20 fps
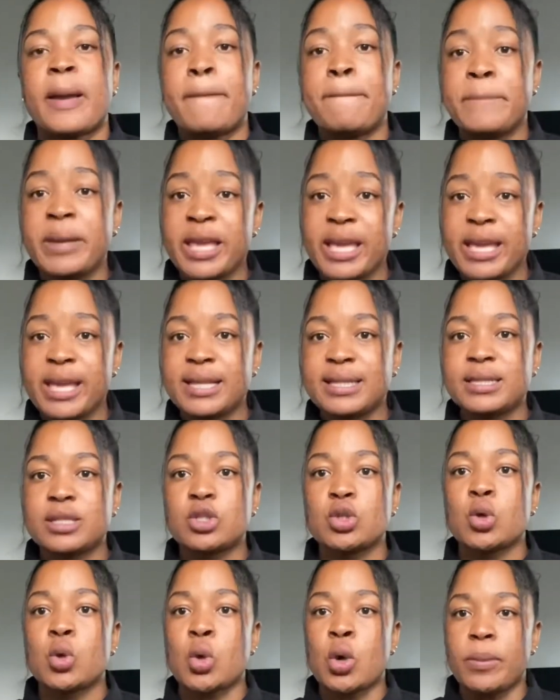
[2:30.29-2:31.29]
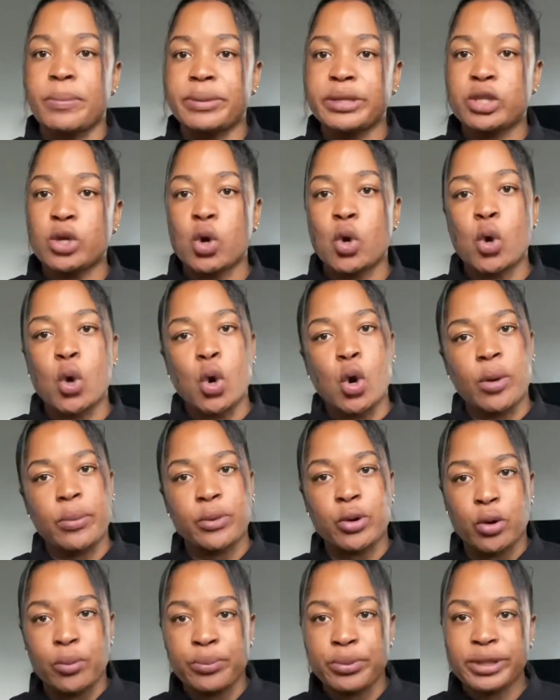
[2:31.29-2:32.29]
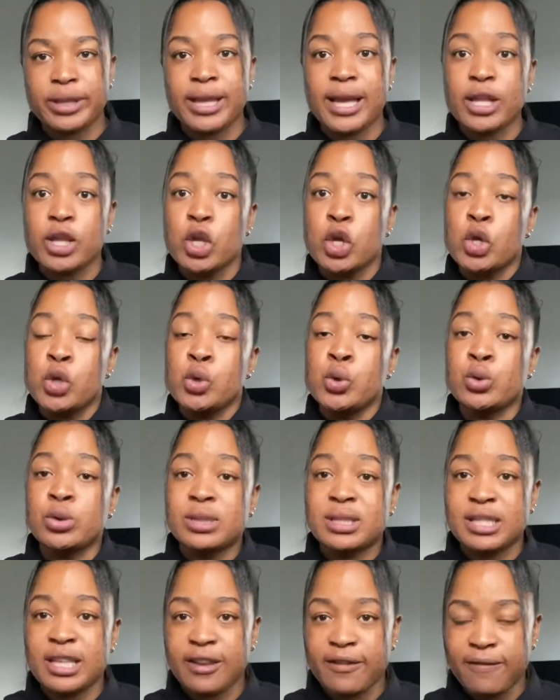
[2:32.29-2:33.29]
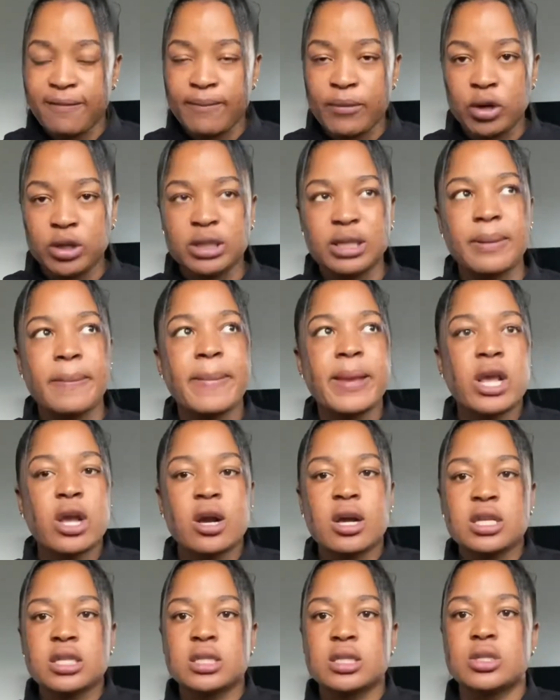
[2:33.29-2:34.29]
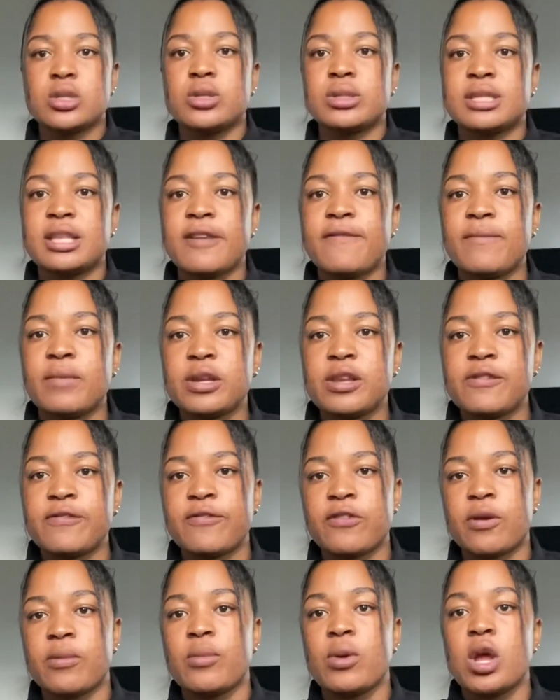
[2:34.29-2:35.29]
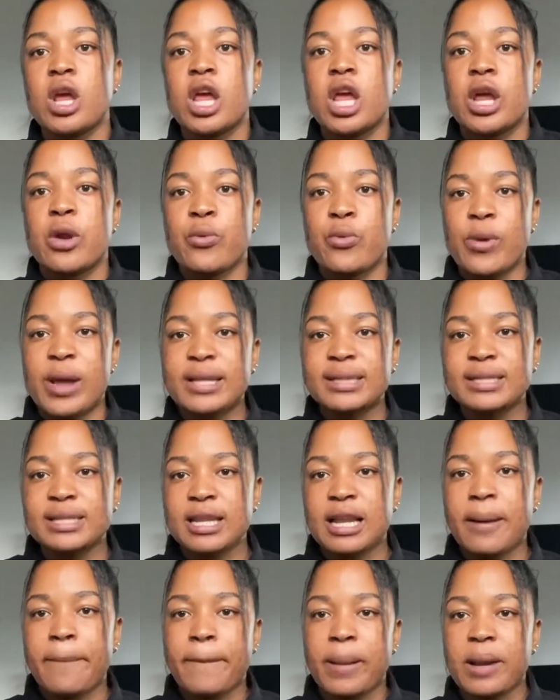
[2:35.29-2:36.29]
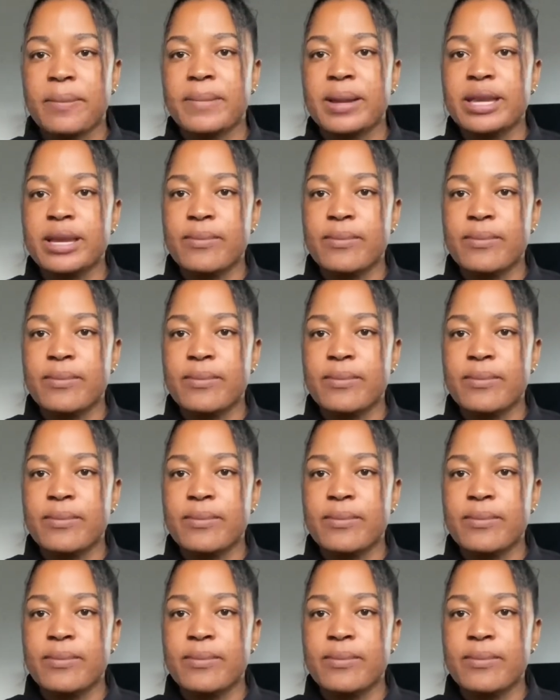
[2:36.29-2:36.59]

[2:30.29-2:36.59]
be it completed or uncompleted, you save money, because you save money from renting an apartment.